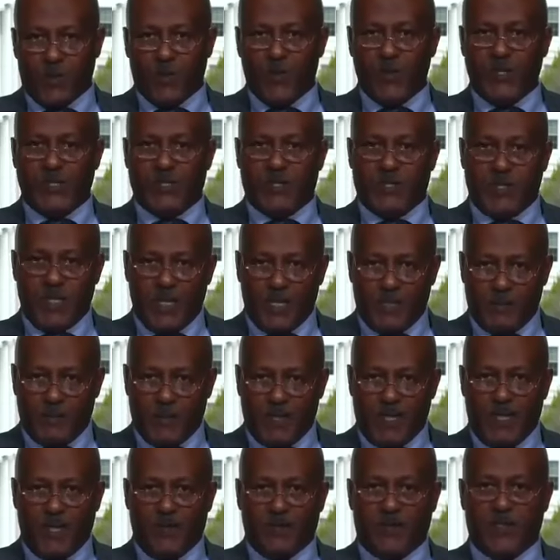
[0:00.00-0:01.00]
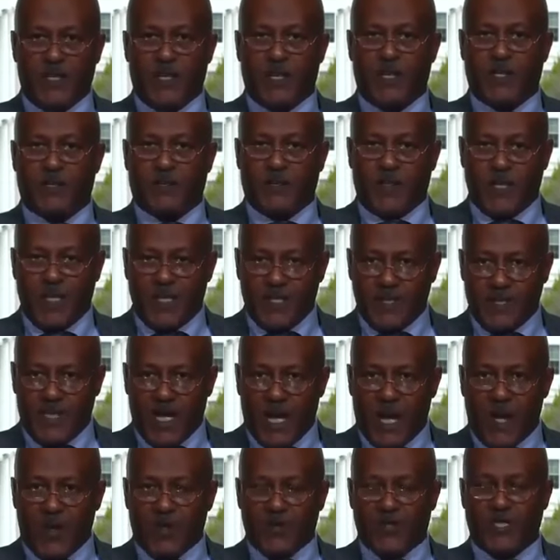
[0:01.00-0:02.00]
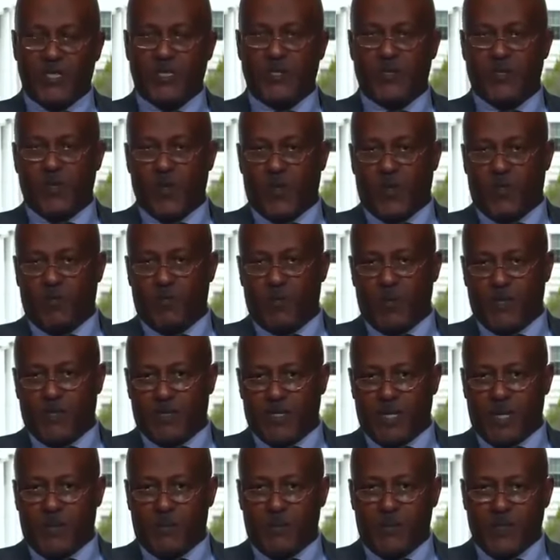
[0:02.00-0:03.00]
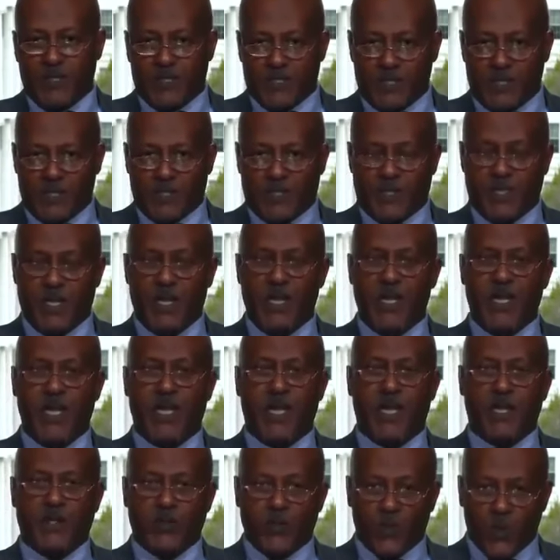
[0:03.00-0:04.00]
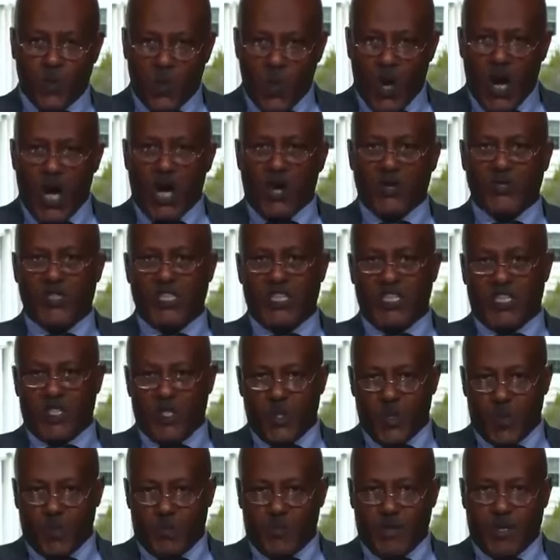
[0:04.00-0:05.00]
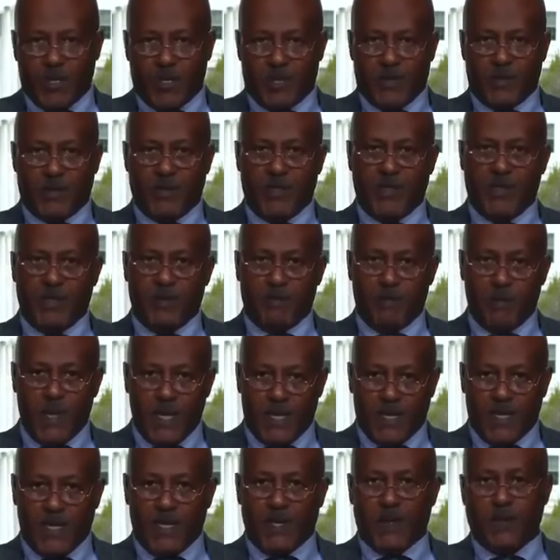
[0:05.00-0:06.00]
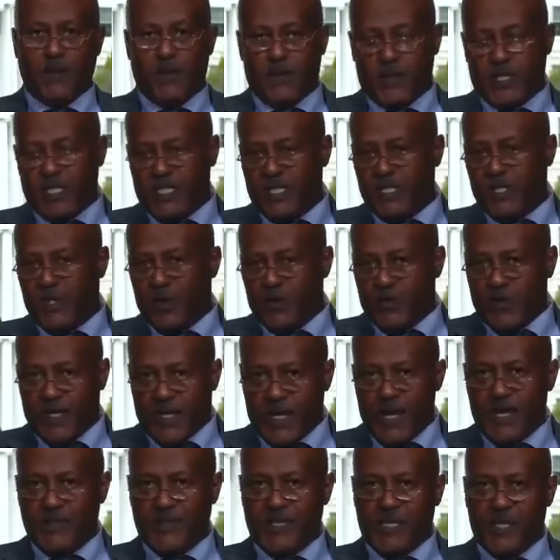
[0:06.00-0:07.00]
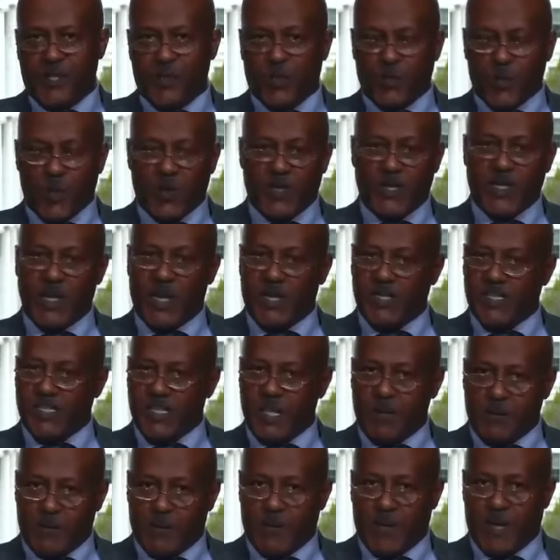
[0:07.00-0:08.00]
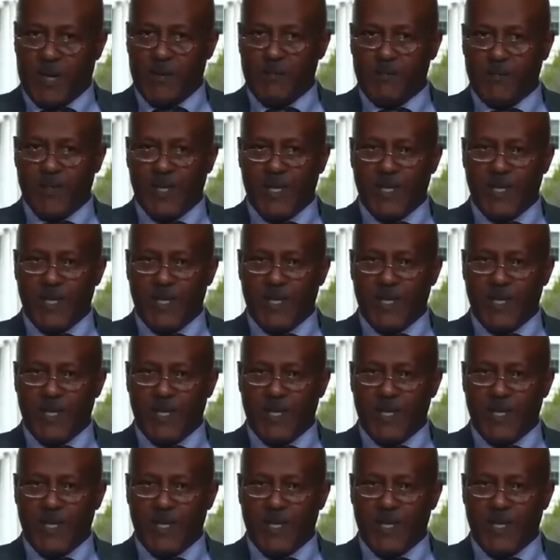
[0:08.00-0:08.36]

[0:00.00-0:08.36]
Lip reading: We still believe there are 10,000 of political prisoners throughout Ethiopia in many regions of the country, not only in Addis Ababa.